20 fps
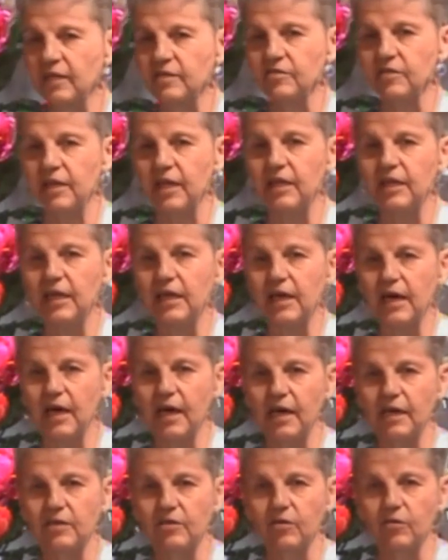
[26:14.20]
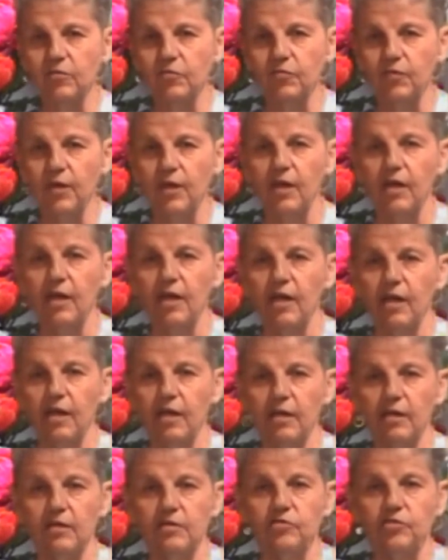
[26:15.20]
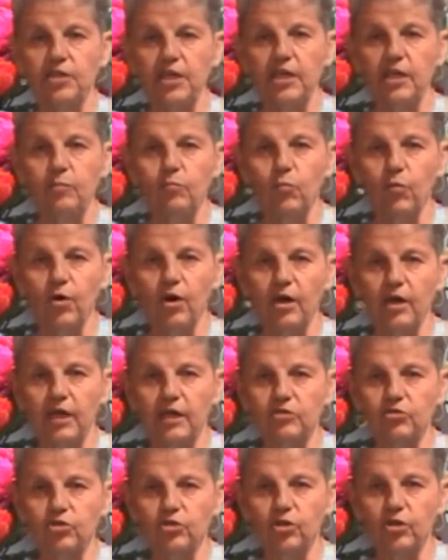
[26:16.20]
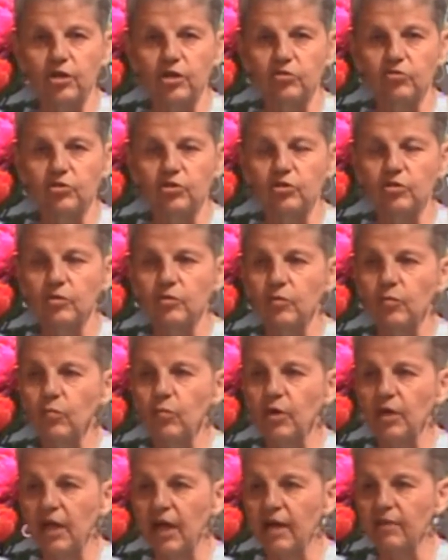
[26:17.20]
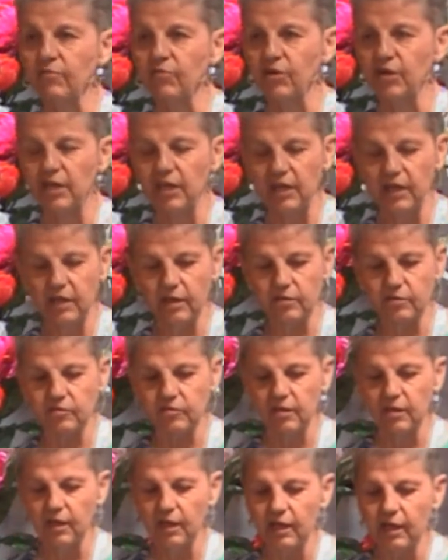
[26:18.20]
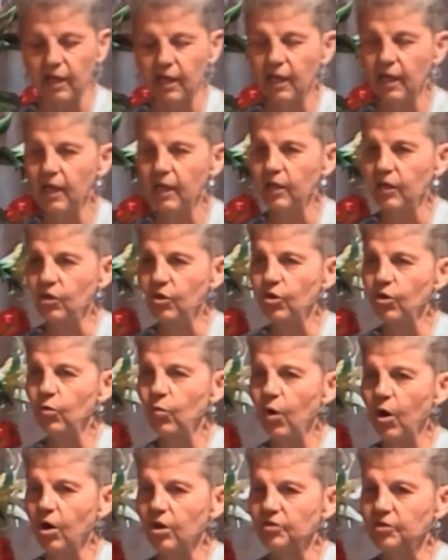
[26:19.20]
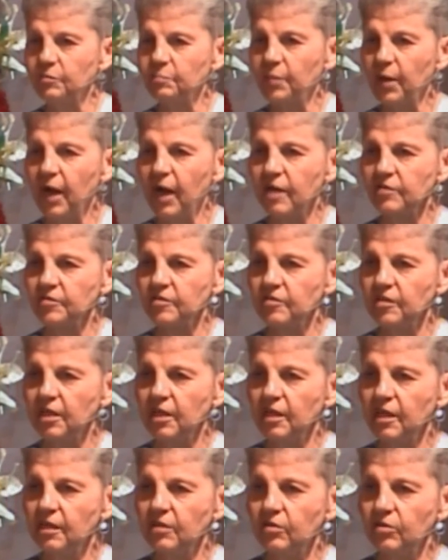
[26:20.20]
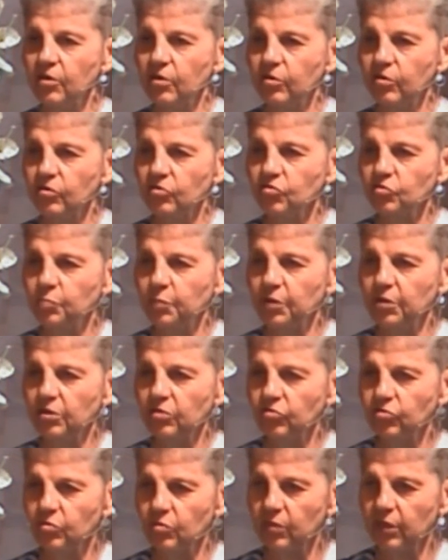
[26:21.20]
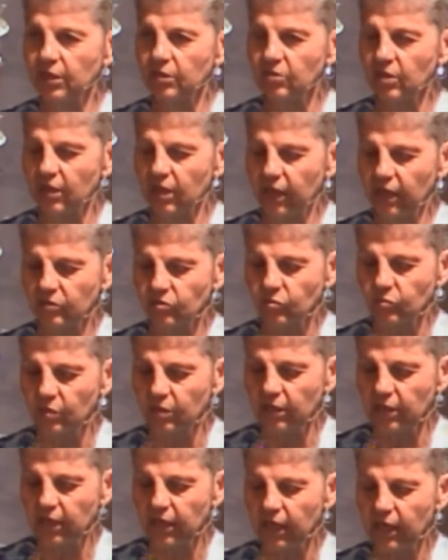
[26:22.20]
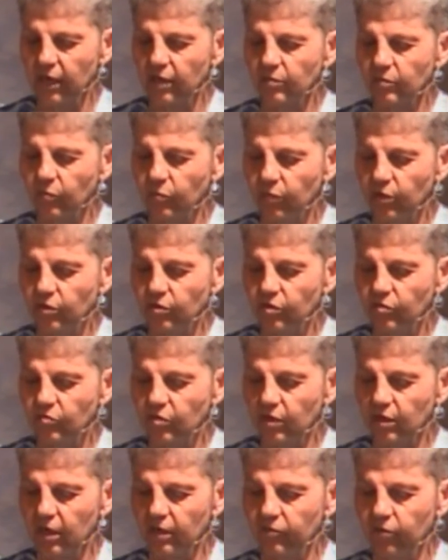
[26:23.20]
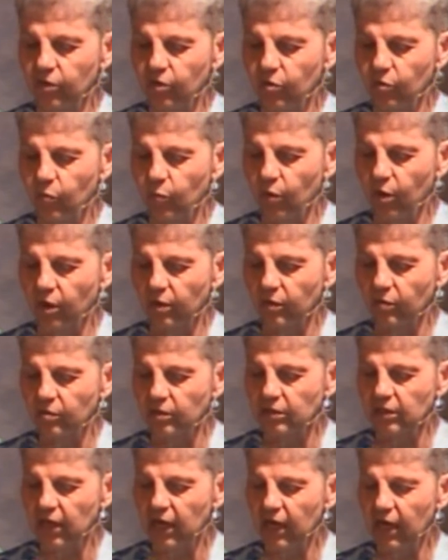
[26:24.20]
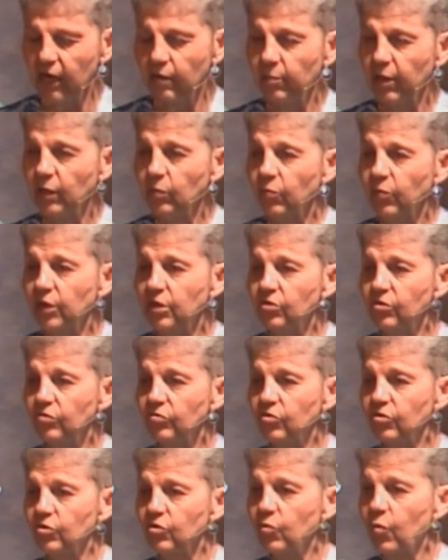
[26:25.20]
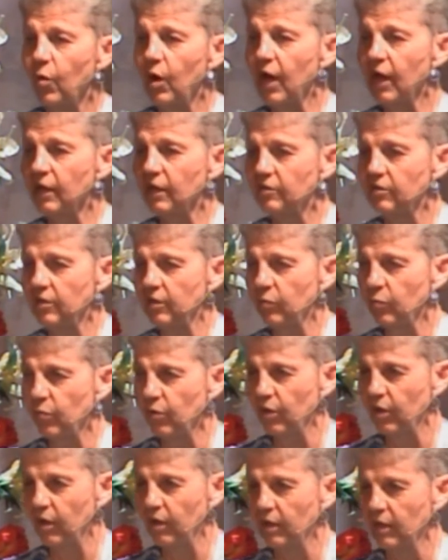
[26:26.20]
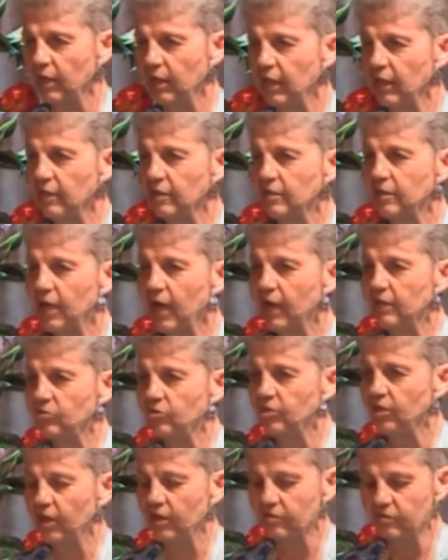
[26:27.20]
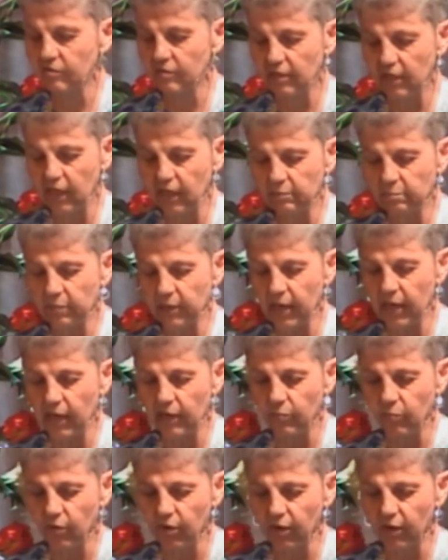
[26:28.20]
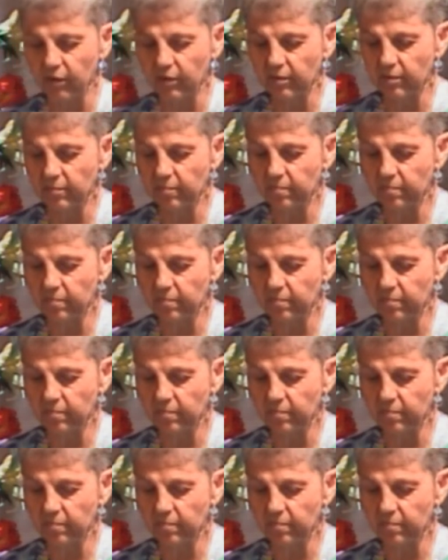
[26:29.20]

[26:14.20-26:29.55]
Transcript: as any kind of teamwork at church, whatever it is. You are depositing into your spiritual, intellectual account when you deliver your work on time and when you do quality work, not just get by work.